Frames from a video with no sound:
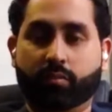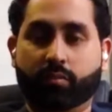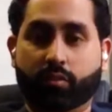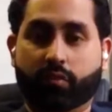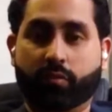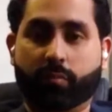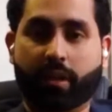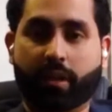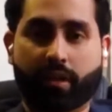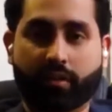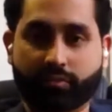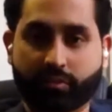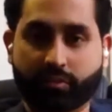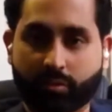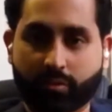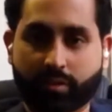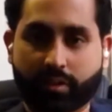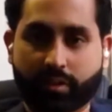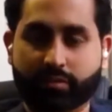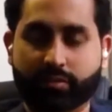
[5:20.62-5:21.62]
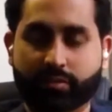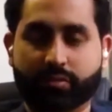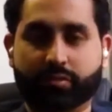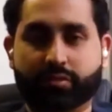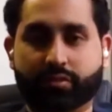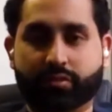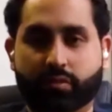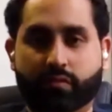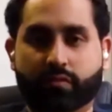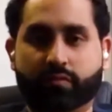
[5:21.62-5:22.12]
from household, as you were
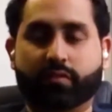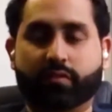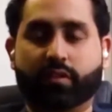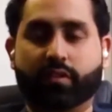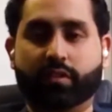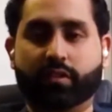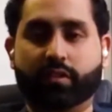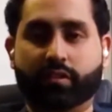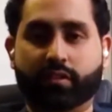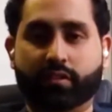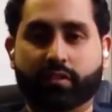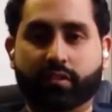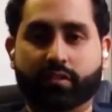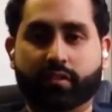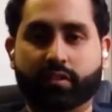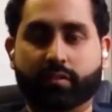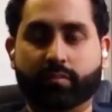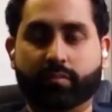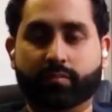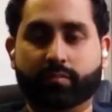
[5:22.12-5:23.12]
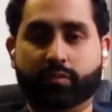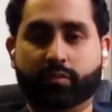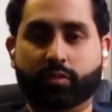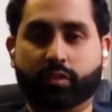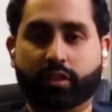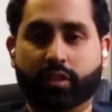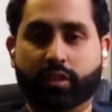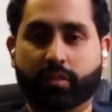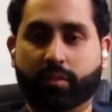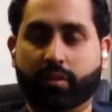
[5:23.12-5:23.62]
sort of earlier
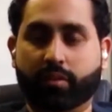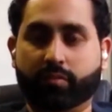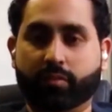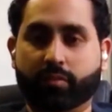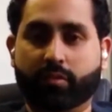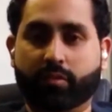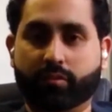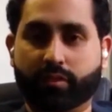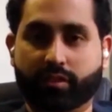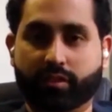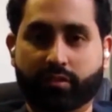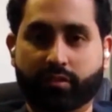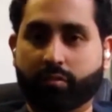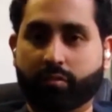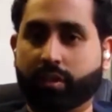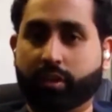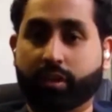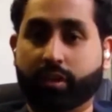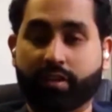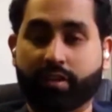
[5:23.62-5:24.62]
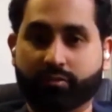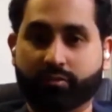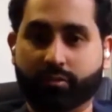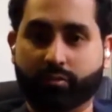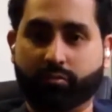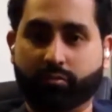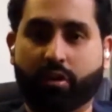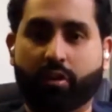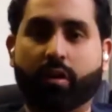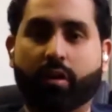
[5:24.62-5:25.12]
talking about as well, that, like as you
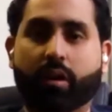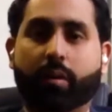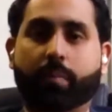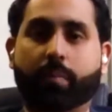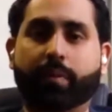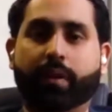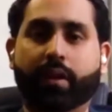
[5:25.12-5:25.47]
grow up,